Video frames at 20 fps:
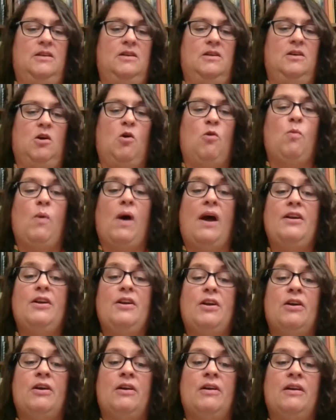or
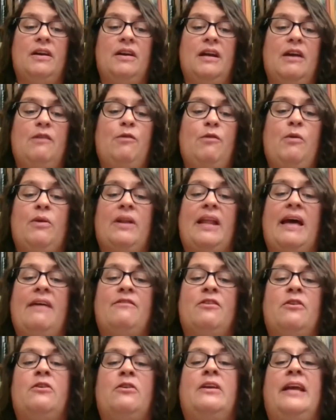wonder if we will
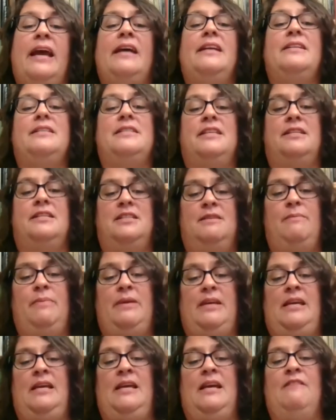ever get to
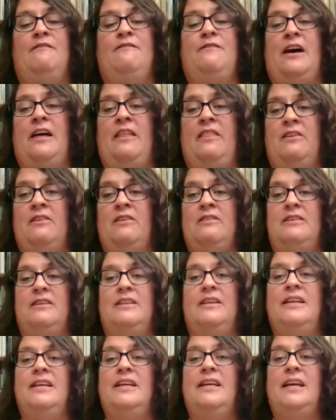be a father
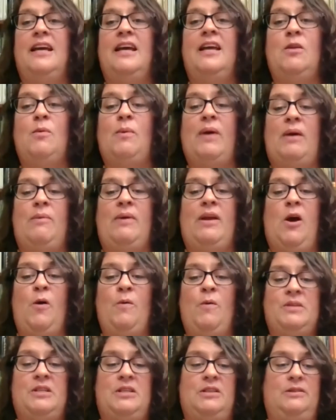in the way we
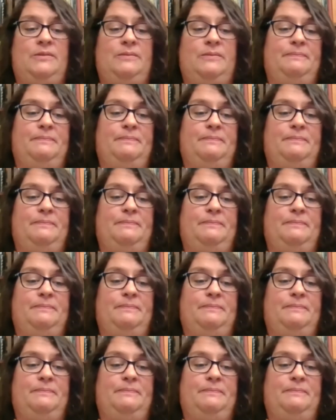hope to.